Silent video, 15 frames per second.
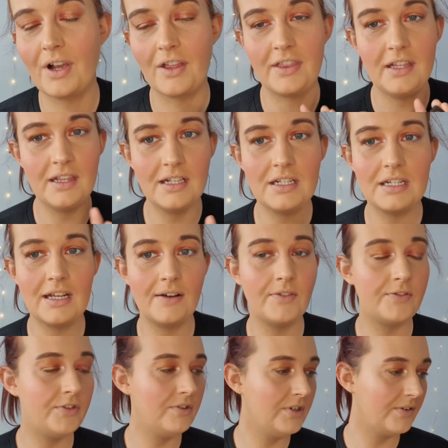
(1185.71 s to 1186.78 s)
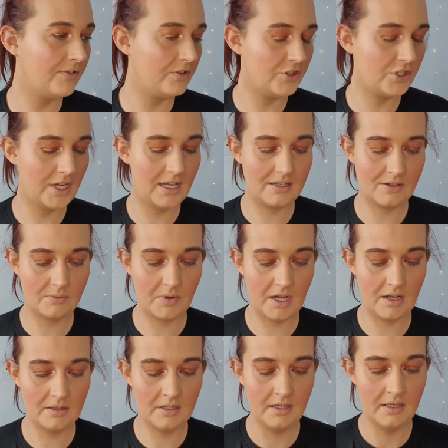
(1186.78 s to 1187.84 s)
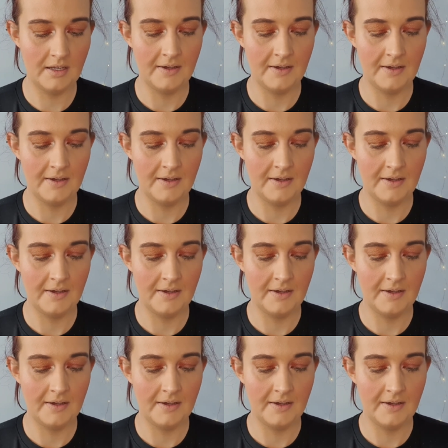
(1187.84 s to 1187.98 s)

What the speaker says: I think they did have a few different shades as well.